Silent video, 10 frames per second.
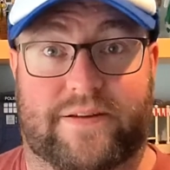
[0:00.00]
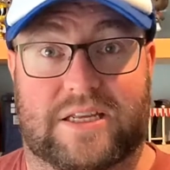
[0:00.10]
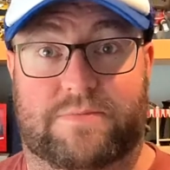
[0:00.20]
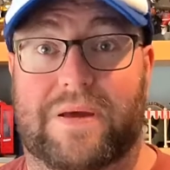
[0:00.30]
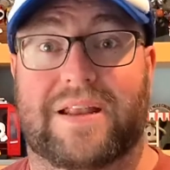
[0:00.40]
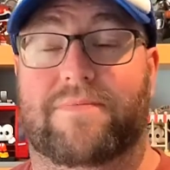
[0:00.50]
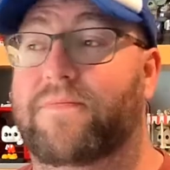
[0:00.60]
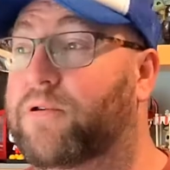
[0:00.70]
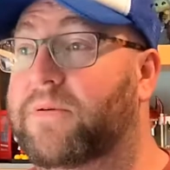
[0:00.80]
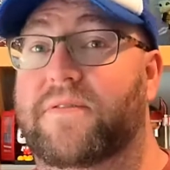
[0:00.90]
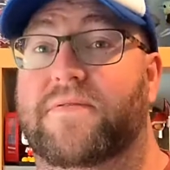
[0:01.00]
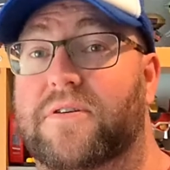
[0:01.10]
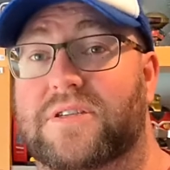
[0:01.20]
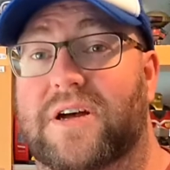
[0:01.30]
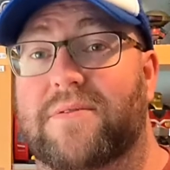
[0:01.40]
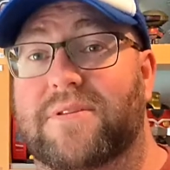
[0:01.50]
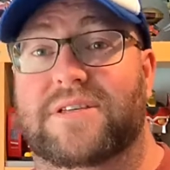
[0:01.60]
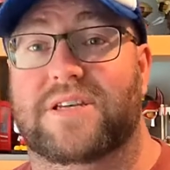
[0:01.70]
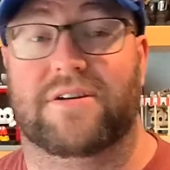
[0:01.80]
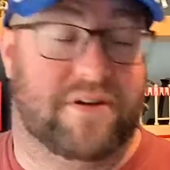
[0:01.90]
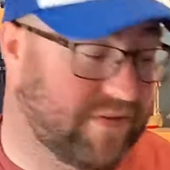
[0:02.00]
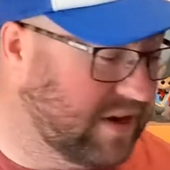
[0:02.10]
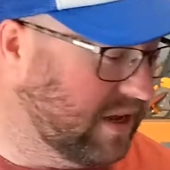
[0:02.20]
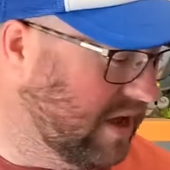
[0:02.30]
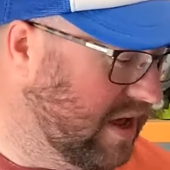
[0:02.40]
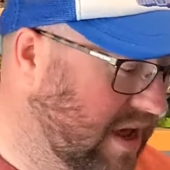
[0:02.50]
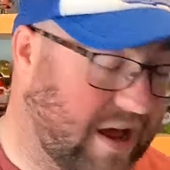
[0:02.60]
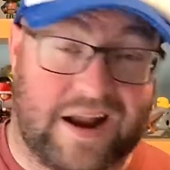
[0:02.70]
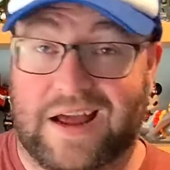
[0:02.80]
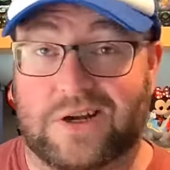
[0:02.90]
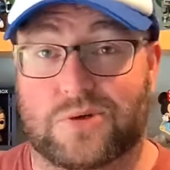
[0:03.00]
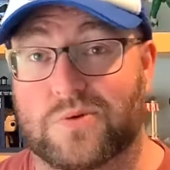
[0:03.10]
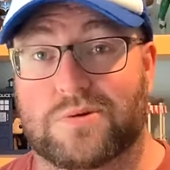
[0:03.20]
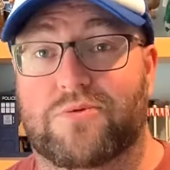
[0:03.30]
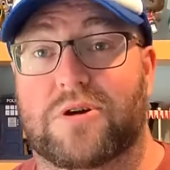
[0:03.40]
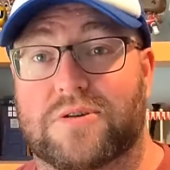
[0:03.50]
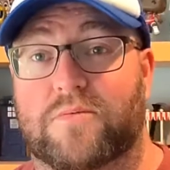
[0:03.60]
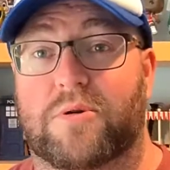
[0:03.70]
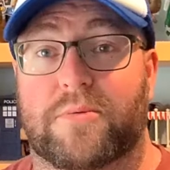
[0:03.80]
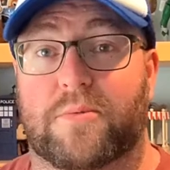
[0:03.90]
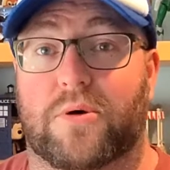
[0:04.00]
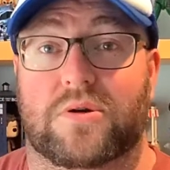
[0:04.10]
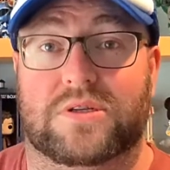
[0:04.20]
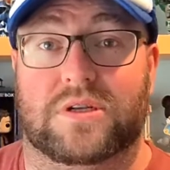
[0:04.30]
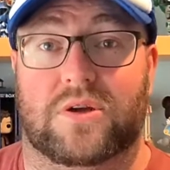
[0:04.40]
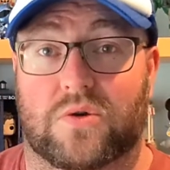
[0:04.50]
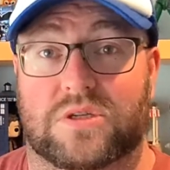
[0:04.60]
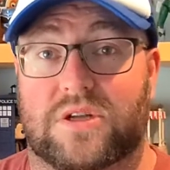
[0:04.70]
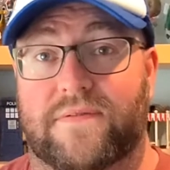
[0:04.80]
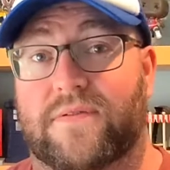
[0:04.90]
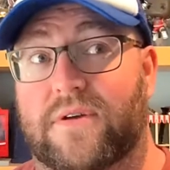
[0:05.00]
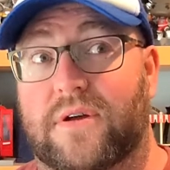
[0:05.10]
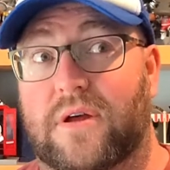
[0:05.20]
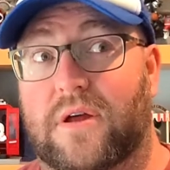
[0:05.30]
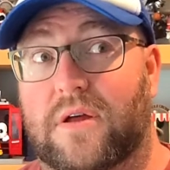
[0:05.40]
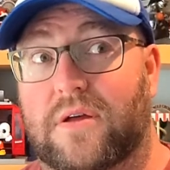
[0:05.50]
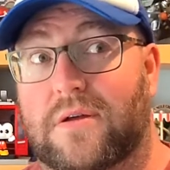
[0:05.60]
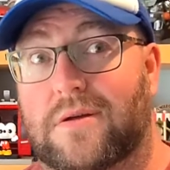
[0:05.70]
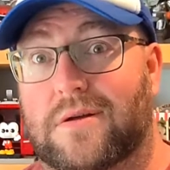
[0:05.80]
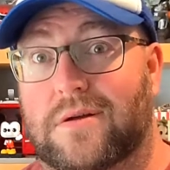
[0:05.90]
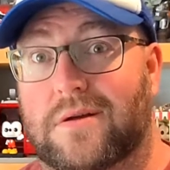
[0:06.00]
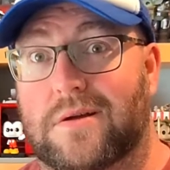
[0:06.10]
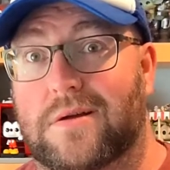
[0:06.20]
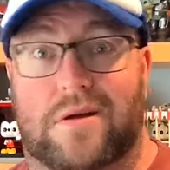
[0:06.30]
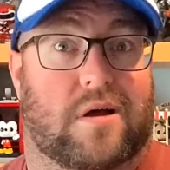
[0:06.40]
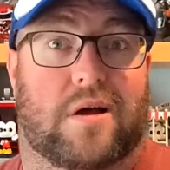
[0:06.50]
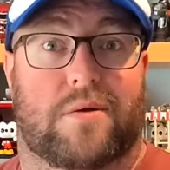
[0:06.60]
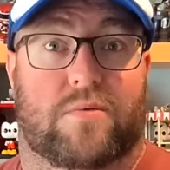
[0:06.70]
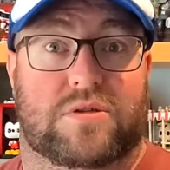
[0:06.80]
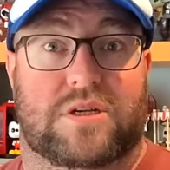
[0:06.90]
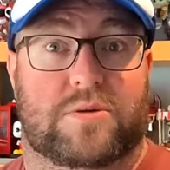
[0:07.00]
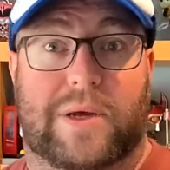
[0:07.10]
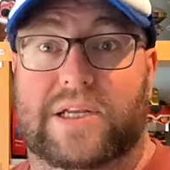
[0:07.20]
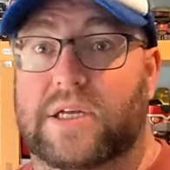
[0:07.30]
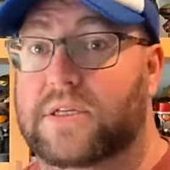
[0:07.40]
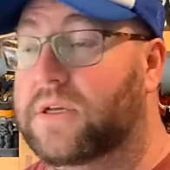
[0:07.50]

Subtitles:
It's been probably the first time this year I've had an actual surprise from Pop in a Box and got stuff that I wasn't expecting,